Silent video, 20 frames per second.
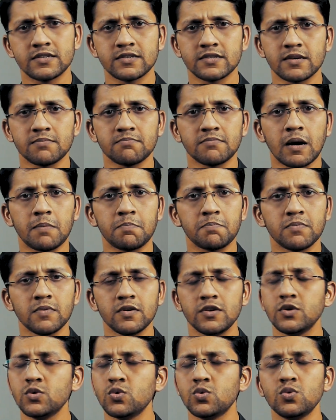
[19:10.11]

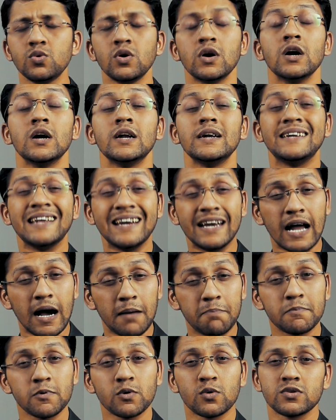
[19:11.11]

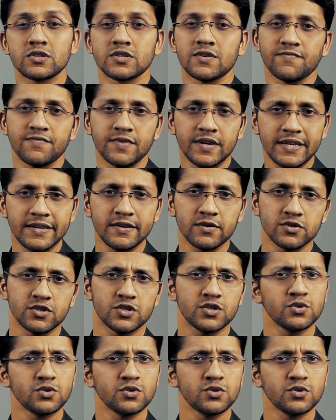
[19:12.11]
upload some videos,